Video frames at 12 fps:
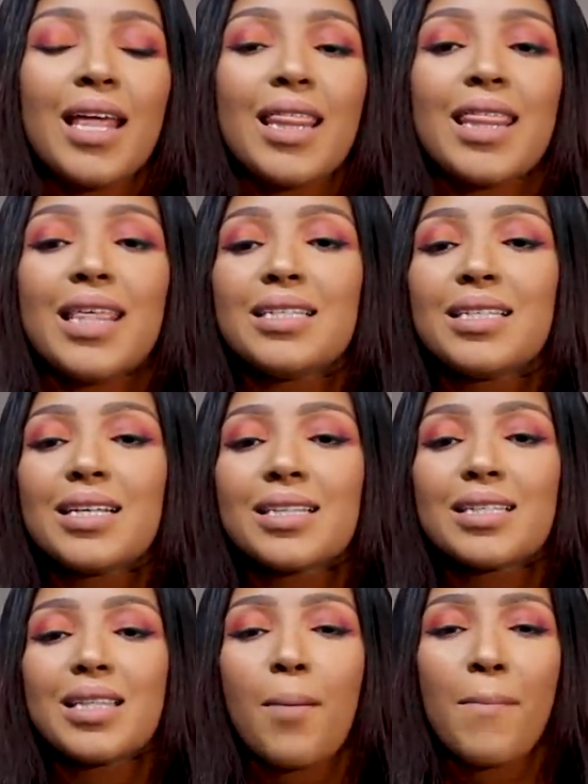This
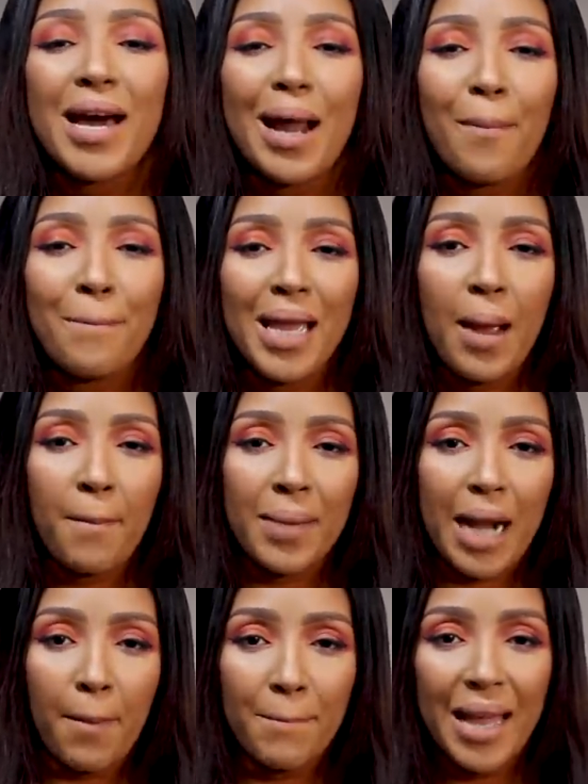is the bada bing,
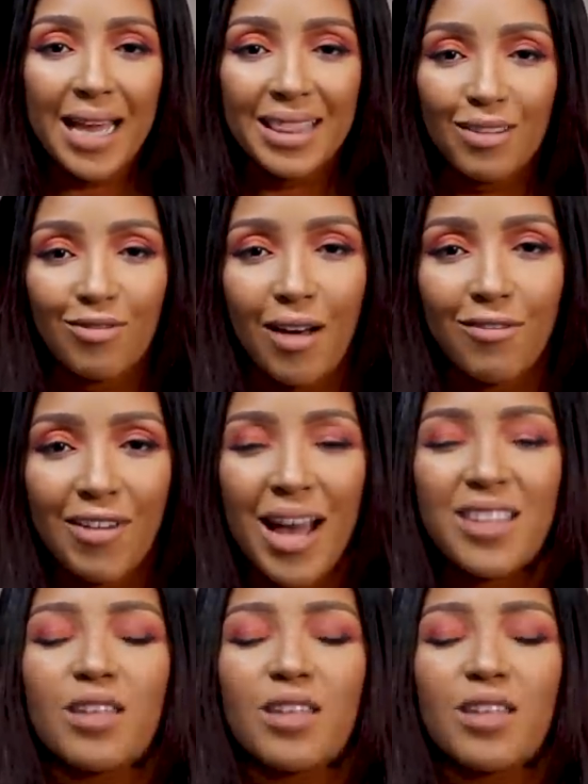bada bang, the va-va,